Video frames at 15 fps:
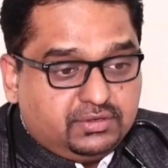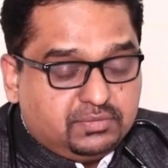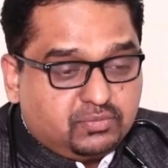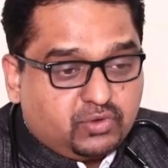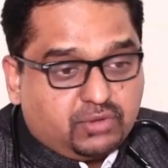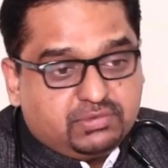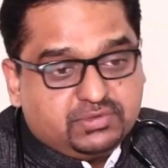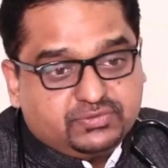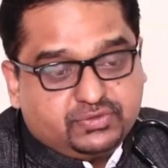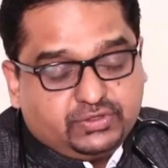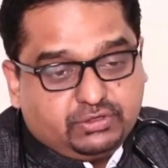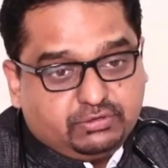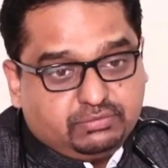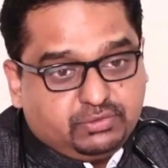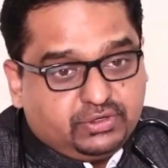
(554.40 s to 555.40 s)
problems with
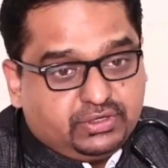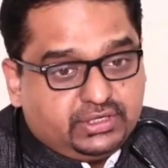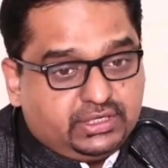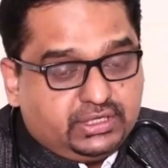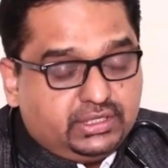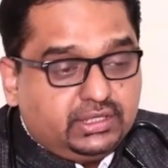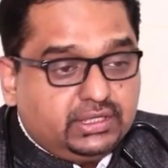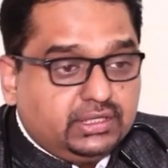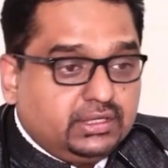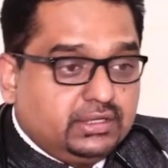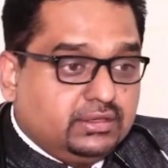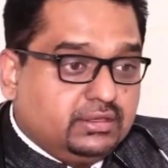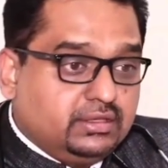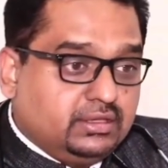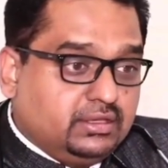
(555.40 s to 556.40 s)
your immunity,
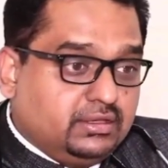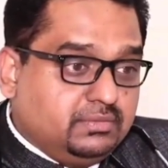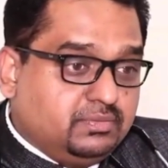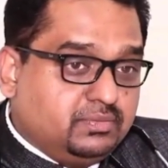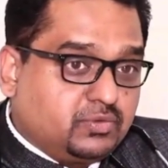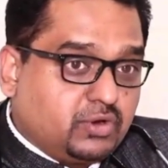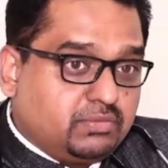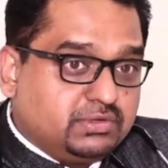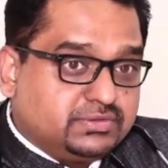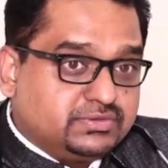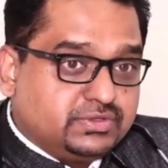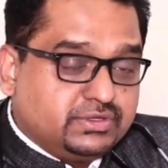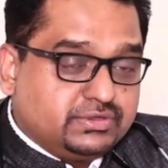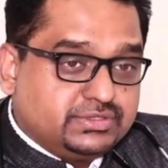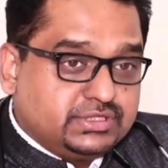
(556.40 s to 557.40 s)
the problems
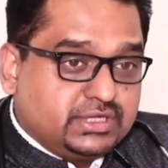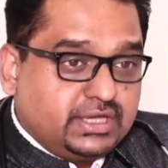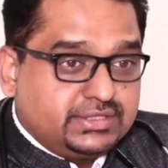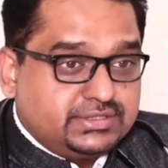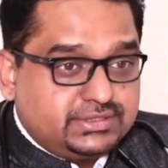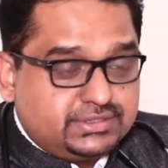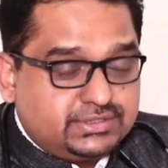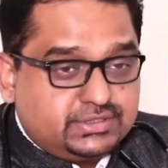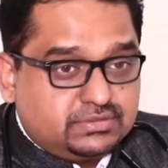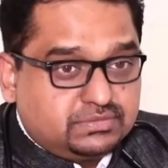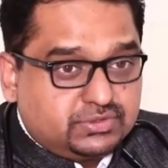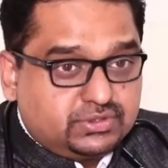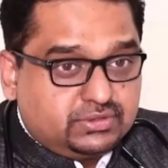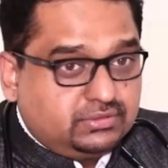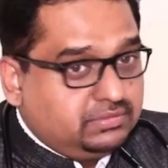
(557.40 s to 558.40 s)
with your GI system.
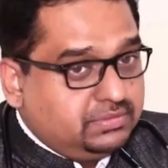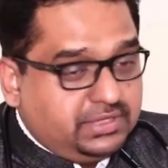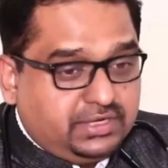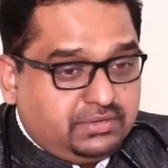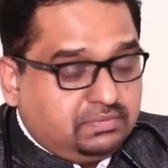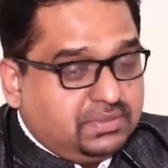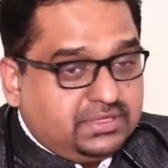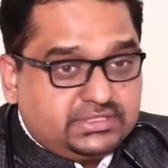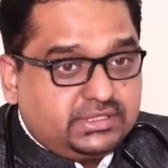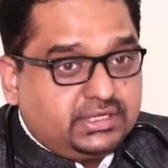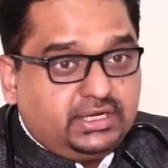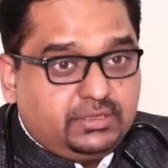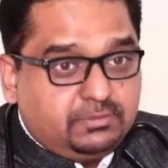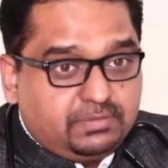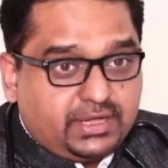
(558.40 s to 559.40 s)
So it
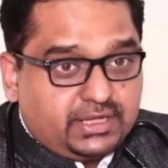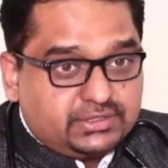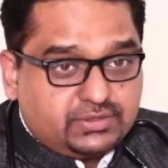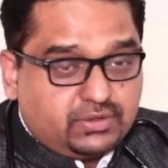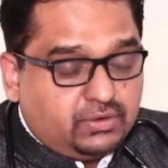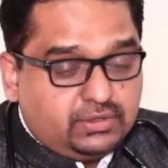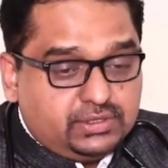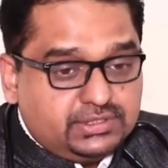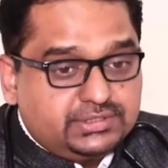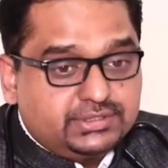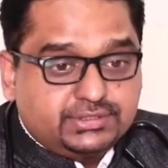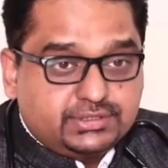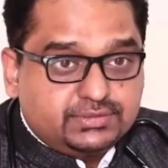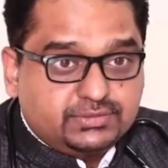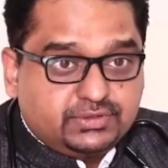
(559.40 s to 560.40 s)
basically impacts all the
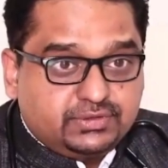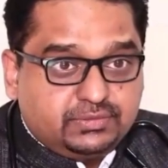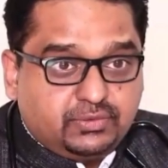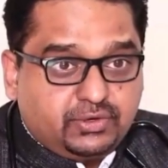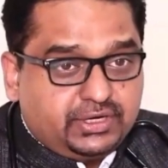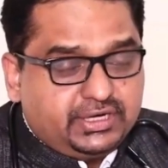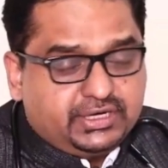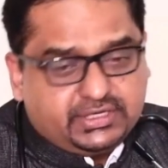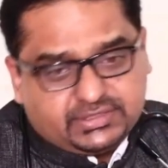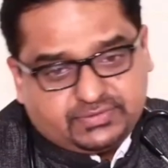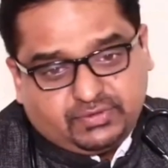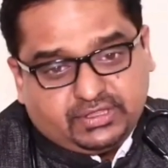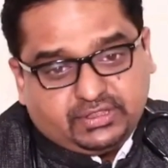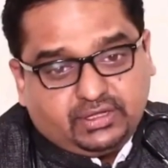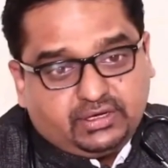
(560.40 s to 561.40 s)
systems of the body. It is
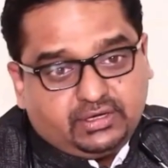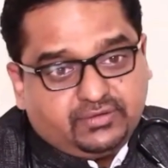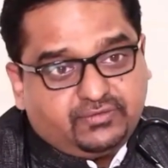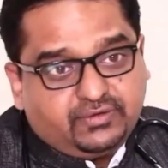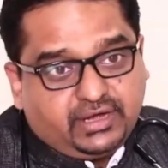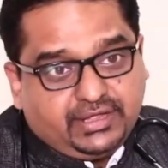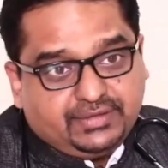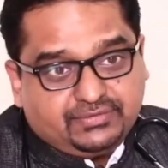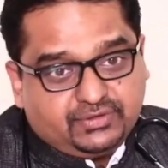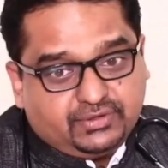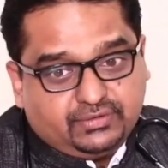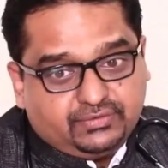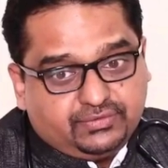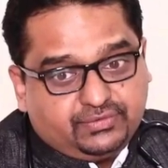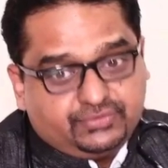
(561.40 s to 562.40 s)
1/3 of our lives.
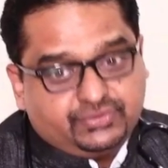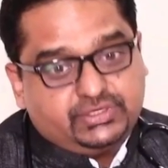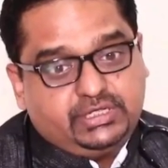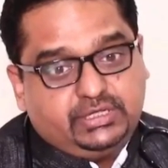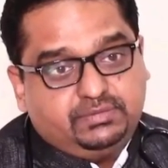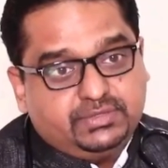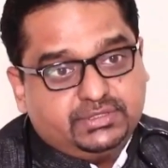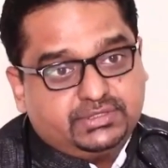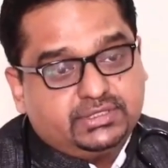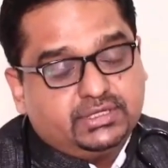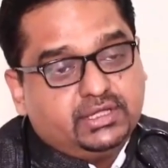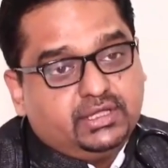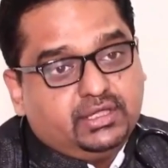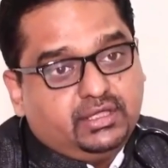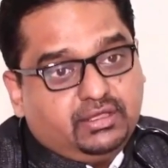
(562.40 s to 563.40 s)
So sleep is
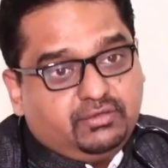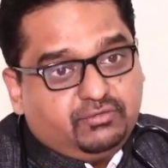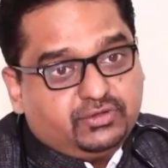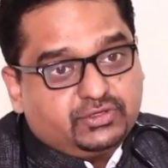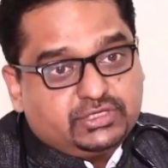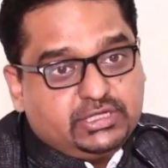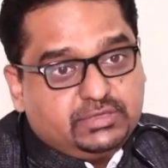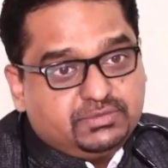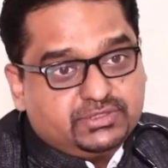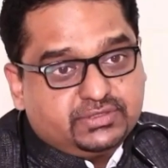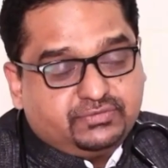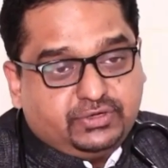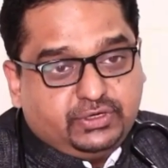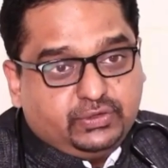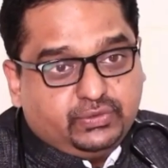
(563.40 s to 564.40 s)
a
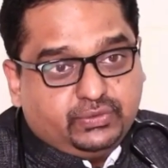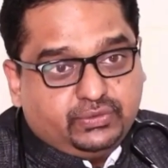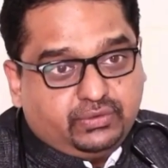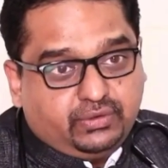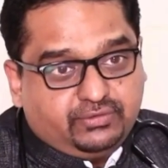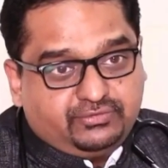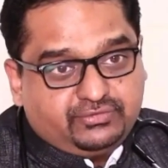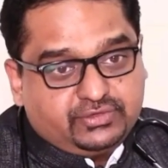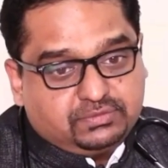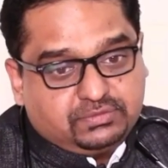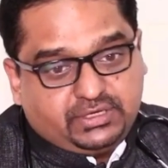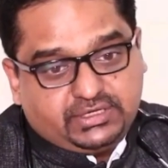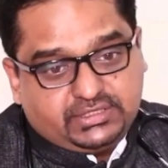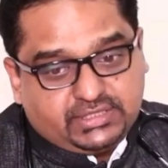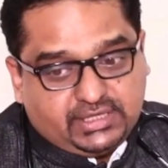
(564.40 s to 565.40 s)
window of
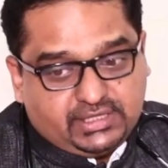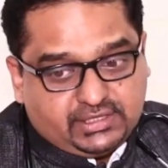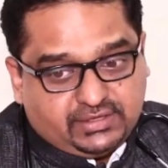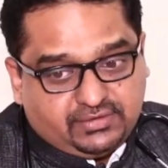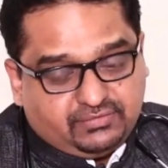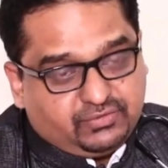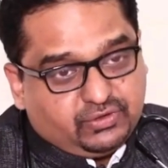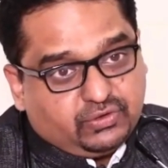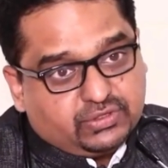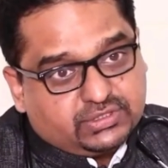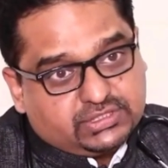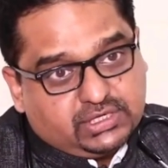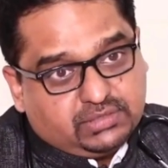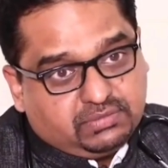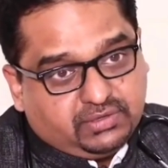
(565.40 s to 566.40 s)
somebody's health, and if you're not
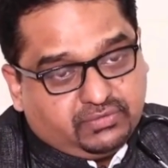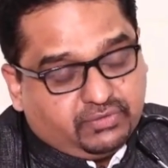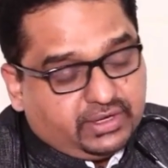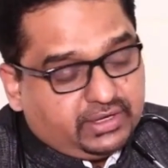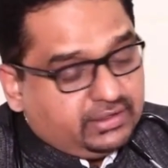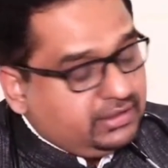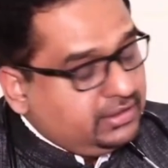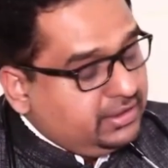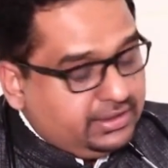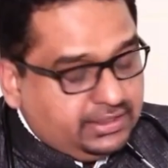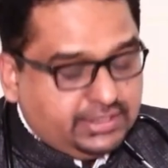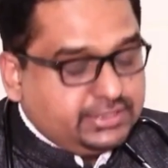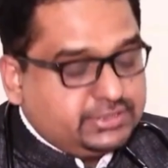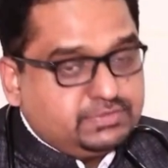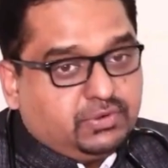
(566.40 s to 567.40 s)
sleeping well,
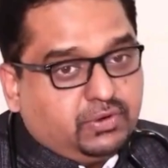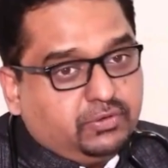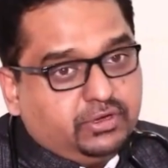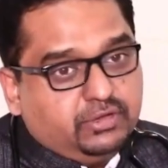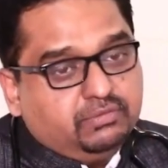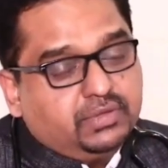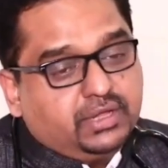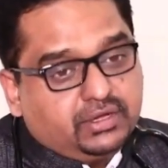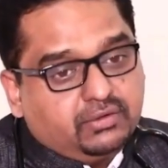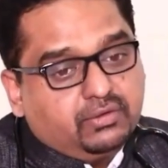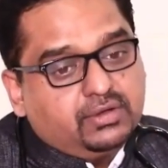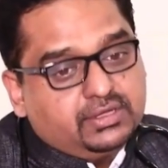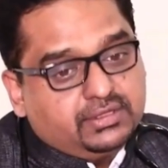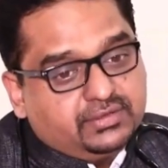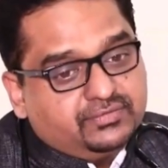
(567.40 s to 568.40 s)
it's bound to impact
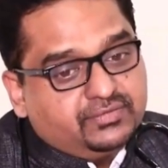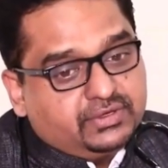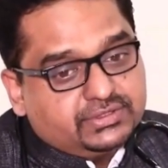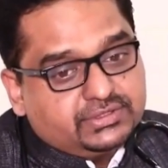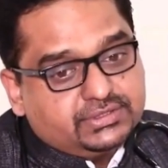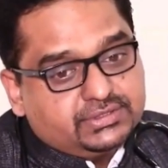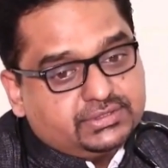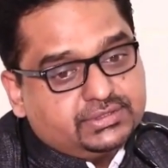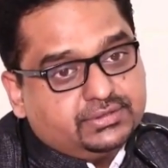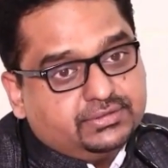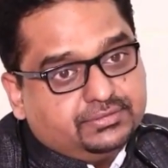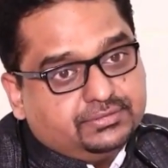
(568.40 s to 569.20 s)
all other functions.